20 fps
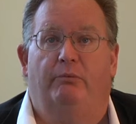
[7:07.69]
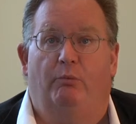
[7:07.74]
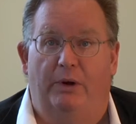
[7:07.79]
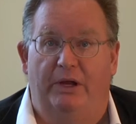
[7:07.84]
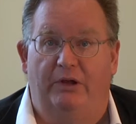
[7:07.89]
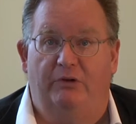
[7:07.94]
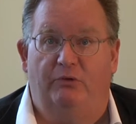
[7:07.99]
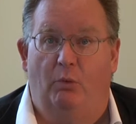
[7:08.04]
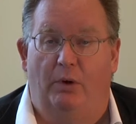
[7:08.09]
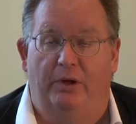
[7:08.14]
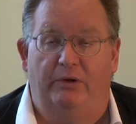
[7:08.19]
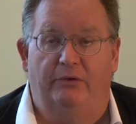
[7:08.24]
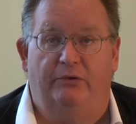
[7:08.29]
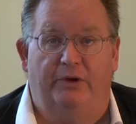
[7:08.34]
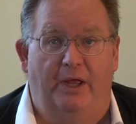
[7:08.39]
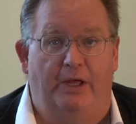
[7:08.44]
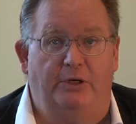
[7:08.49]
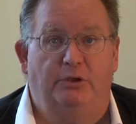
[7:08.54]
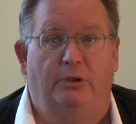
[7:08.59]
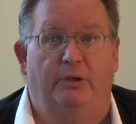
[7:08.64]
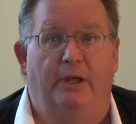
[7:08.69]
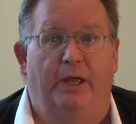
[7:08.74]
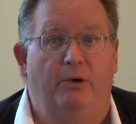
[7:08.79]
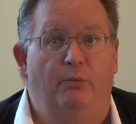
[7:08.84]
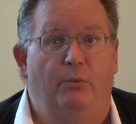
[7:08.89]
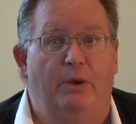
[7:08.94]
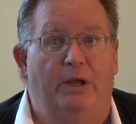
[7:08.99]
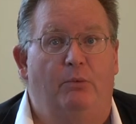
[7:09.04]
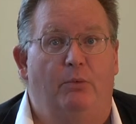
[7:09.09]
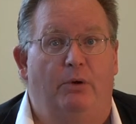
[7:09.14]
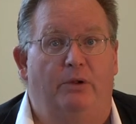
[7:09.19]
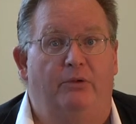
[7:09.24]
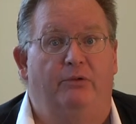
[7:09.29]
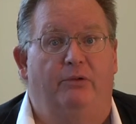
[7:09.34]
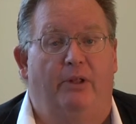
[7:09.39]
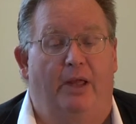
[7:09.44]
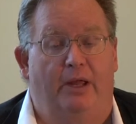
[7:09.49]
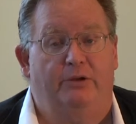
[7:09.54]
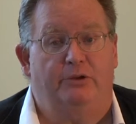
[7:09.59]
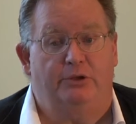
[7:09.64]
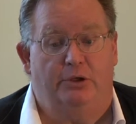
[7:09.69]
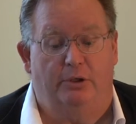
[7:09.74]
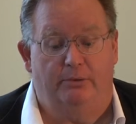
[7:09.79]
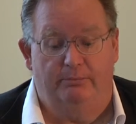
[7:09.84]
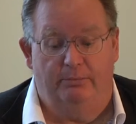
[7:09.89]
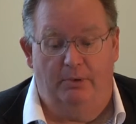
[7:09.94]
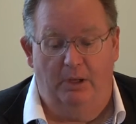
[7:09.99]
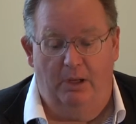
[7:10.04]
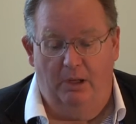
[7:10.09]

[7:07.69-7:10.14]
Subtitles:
Week's 1 schedule and Week 1's lecture,